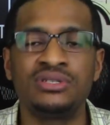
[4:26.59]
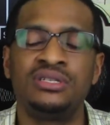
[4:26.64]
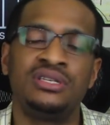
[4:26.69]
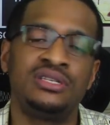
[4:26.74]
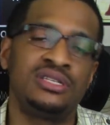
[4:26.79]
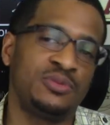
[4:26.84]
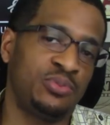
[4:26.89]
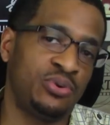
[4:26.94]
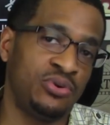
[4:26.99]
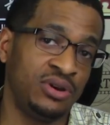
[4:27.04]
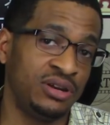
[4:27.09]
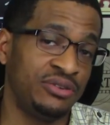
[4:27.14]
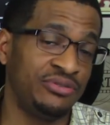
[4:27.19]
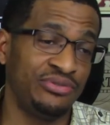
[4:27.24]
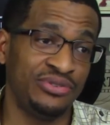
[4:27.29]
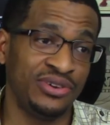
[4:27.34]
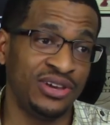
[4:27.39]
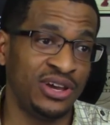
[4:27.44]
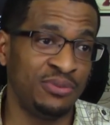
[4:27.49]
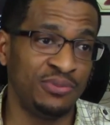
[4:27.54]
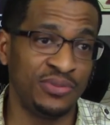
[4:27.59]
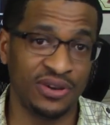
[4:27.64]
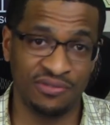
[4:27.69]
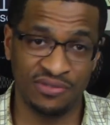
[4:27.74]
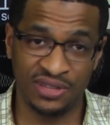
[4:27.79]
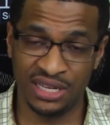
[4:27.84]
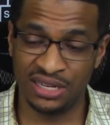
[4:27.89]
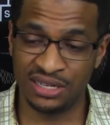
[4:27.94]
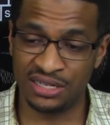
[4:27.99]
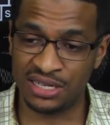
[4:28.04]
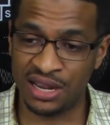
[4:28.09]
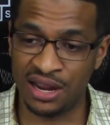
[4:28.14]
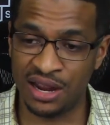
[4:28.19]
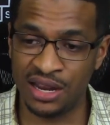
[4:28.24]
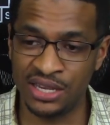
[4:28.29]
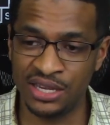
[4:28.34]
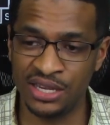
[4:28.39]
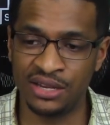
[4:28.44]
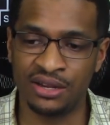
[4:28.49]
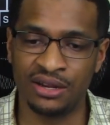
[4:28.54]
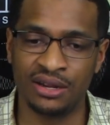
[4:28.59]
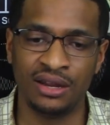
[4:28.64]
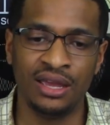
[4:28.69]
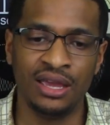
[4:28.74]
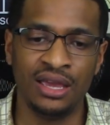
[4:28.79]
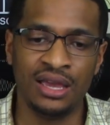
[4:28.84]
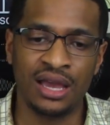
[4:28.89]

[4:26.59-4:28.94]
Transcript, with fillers: disappointing film of the entire year.